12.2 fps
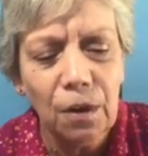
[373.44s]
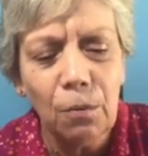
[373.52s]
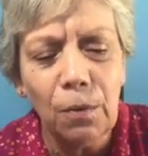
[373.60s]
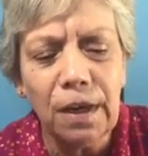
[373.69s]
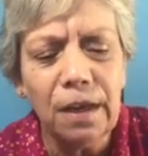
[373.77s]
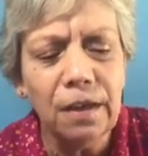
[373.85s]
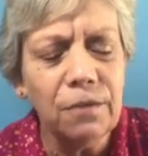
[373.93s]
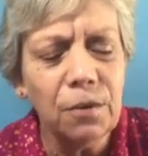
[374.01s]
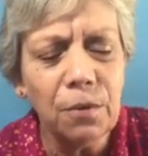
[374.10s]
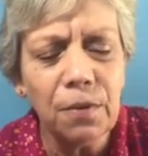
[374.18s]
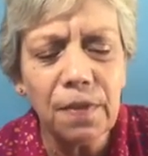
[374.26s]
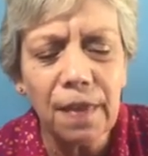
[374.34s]
we give
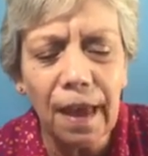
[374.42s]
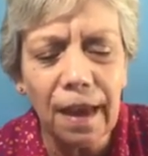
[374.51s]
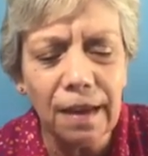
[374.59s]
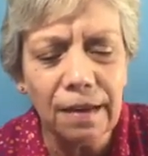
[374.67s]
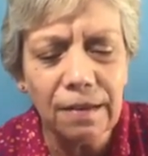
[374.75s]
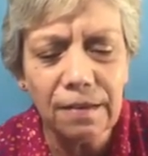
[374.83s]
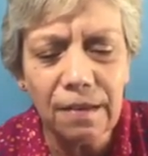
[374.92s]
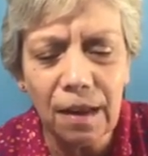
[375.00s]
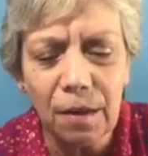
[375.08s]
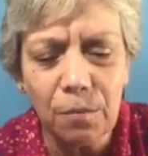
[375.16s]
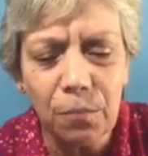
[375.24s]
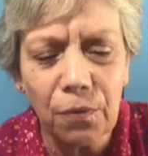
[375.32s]
you thanks
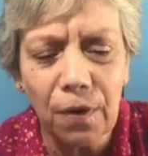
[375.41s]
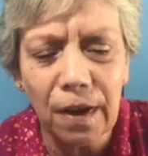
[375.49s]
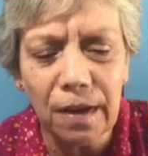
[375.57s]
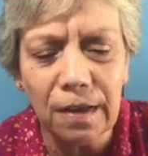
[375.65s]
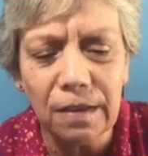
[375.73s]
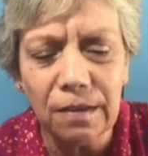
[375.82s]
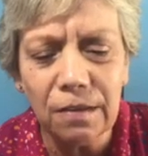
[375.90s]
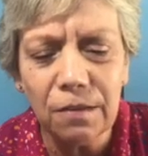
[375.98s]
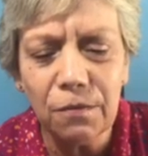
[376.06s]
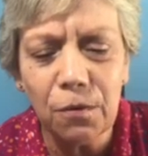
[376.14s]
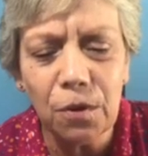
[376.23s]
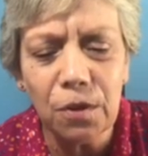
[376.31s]
and praise
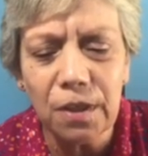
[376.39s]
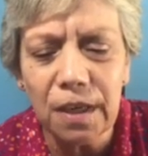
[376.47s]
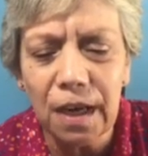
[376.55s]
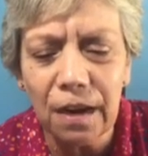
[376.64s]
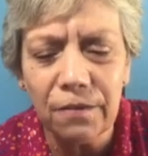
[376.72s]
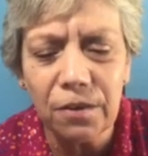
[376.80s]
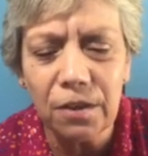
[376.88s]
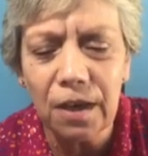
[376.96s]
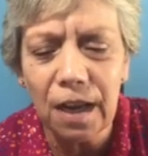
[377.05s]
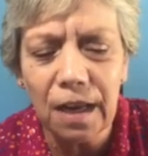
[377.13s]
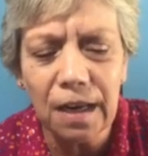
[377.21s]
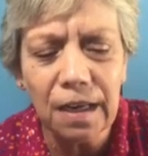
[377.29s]
for your
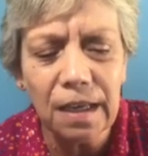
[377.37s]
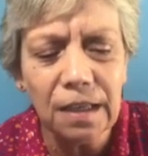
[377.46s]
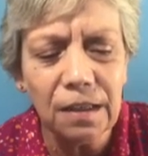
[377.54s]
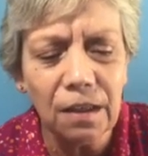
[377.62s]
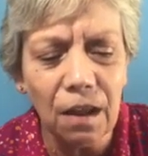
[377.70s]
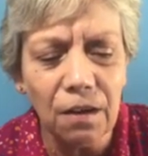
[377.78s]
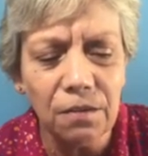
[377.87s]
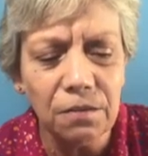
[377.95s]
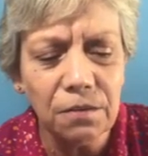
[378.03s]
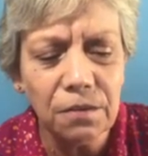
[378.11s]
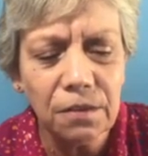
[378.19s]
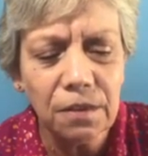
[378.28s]
never-ending
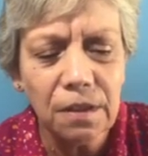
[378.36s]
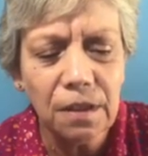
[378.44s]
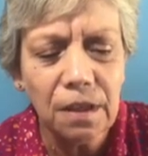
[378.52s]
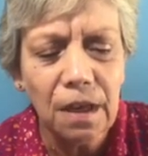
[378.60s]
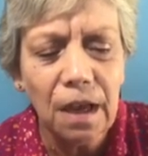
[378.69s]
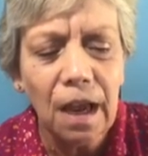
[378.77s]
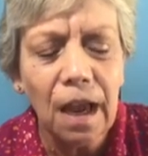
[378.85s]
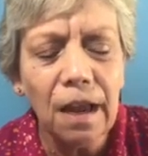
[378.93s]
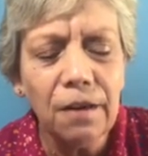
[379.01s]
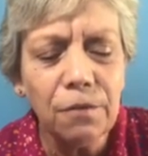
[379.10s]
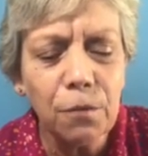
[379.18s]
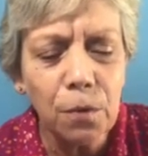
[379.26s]
love
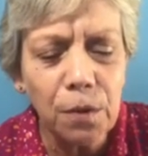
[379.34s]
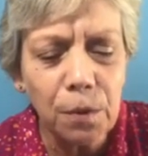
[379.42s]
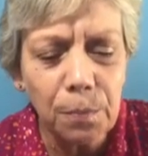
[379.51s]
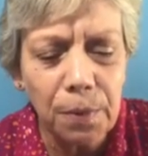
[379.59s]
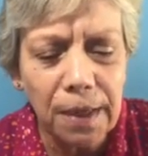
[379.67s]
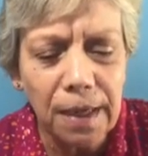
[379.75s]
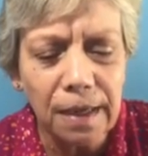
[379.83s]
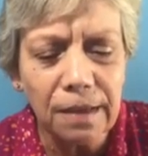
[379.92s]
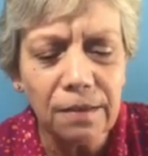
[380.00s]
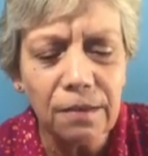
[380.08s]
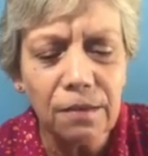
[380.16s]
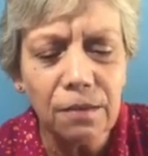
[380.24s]
and for the
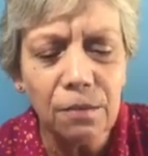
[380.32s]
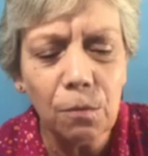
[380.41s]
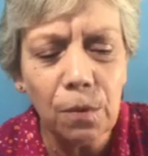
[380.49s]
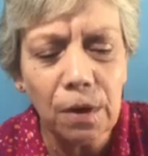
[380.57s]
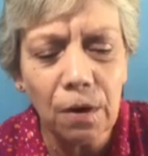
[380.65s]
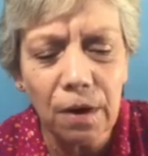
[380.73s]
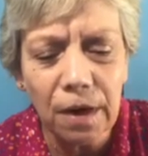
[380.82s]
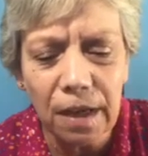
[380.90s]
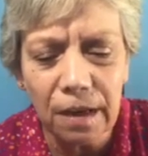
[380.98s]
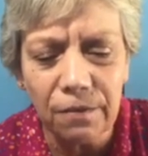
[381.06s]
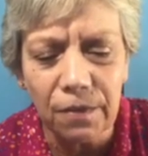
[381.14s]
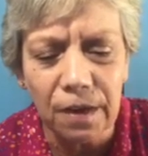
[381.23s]
peace we are
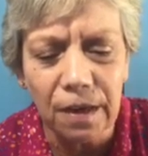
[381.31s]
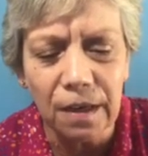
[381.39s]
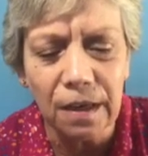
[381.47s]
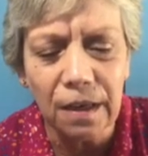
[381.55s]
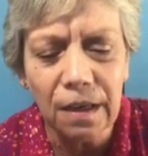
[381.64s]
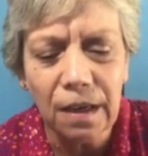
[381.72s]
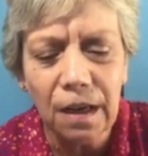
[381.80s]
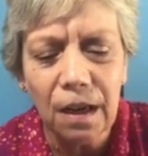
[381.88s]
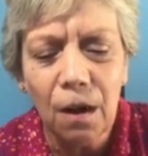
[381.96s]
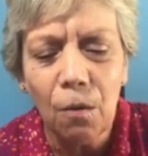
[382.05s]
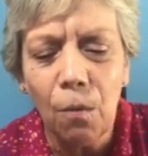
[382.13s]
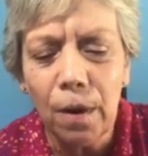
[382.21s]
given
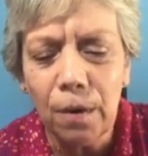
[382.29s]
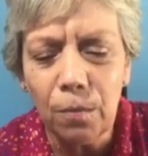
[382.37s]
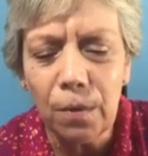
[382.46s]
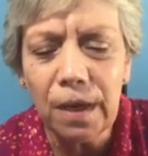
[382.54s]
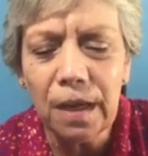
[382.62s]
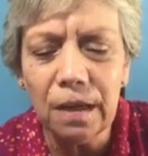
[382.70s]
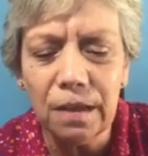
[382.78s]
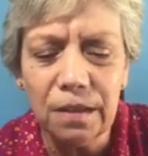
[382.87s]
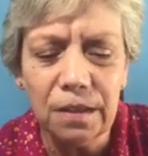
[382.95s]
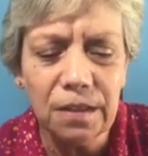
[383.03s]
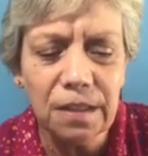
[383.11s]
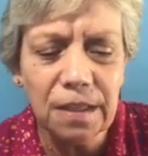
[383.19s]
when we
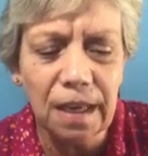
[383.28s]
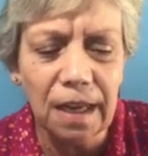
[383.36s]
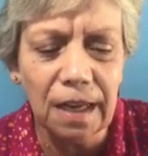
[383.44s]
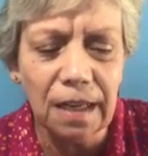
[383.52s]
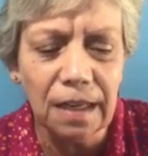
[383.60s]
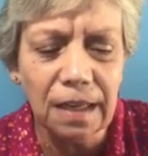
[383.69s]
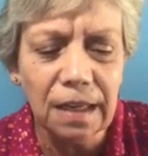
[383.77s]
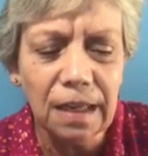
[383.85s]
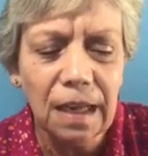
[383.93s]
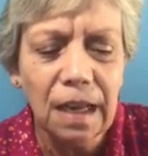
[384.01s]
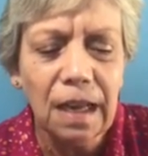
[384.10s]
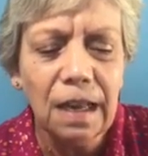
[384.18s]
understand
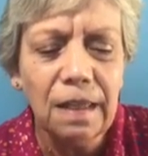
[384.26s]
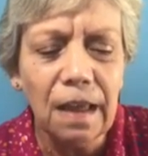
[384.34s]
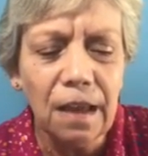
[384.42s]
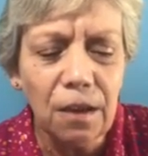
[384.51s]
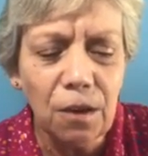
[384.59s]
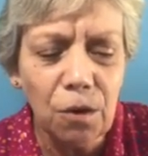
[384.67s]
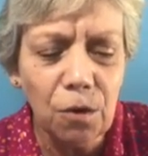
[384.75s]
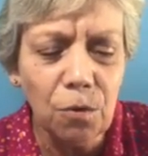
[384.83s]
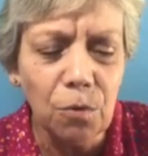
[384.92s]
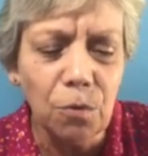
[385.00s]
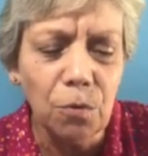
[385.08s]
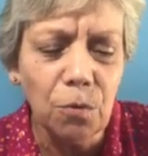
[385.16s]
that
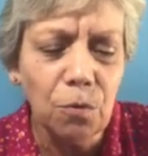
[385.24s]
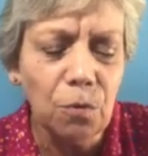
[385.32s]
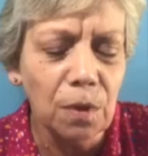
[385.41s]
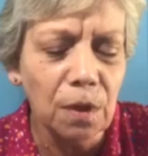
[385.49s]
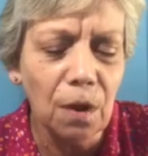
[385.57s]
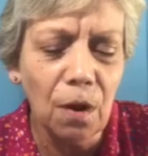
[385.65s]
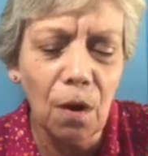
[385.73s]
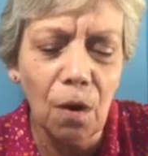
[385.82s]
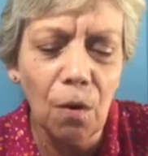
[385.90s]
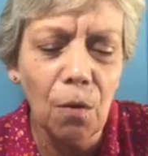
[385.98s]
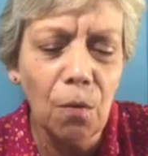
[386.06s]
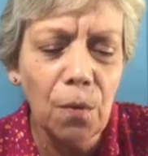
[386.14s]
you will
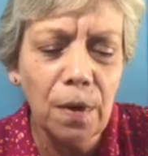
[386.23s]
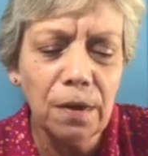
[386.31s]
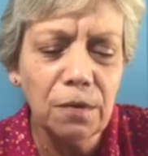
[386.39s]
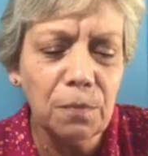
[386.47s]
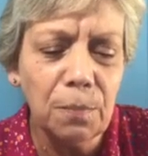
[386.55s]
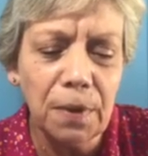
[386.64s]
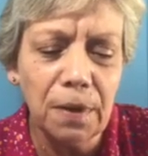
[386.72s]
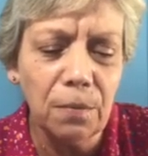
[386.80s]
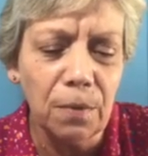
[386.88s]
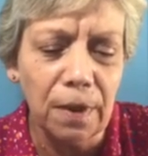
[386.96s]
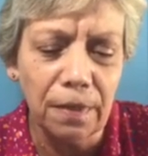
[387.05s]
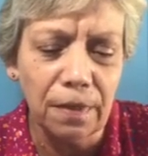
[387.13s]
always be
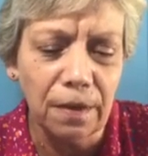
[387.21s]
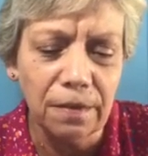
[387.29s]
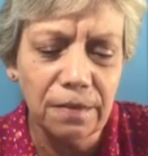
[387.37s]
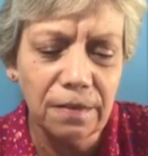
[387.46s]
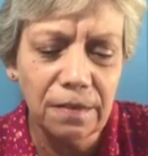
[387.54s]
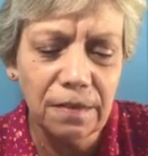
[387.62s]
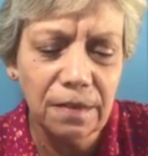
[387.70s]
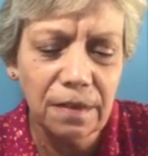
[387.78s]
with us,